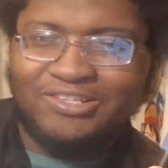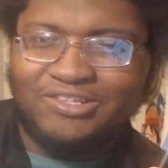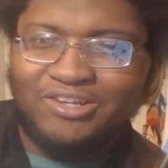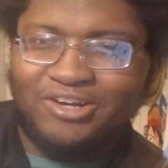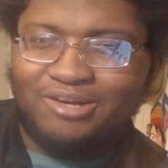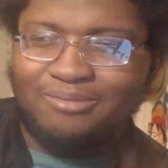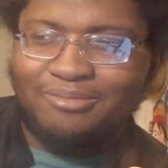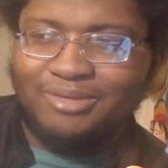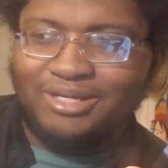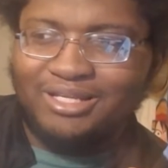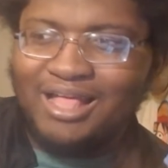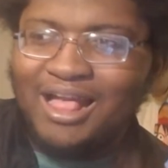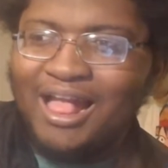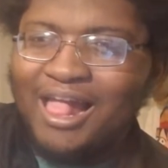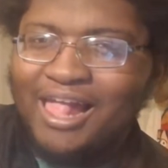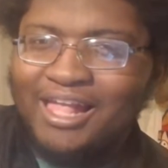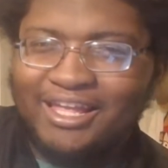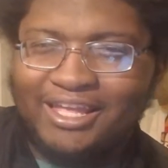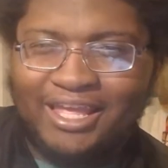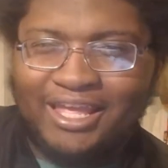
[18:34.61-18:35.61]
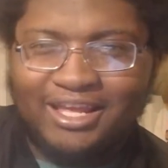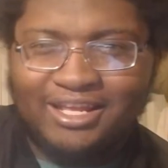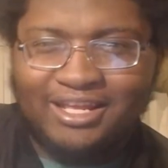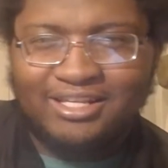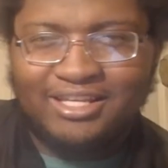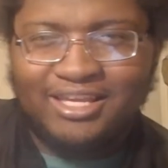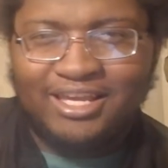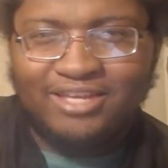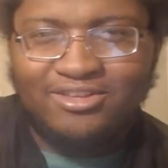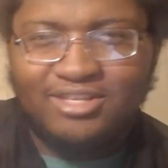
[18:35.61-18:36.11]
gone, but can't
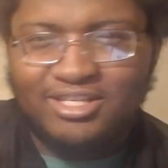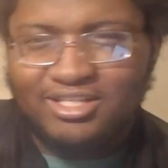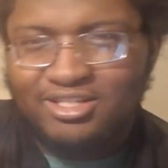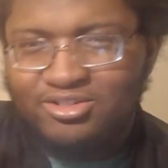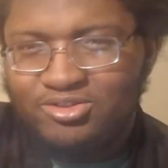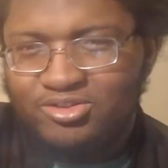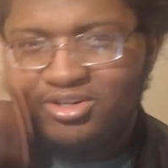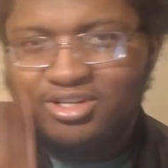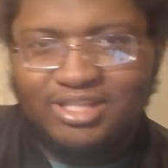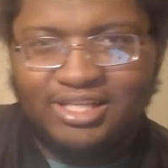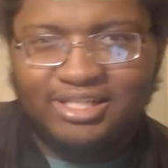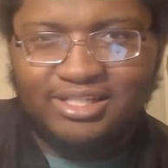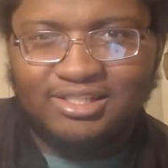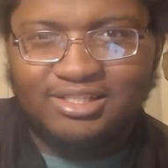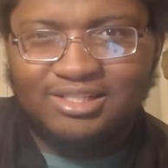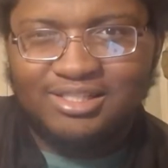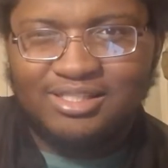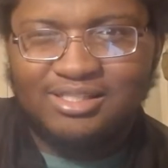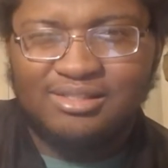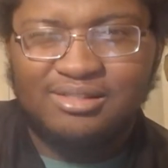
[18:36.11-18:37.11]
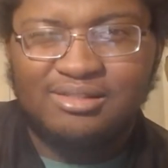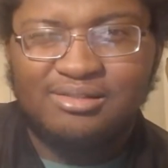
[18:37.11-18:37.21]
you just draw like this?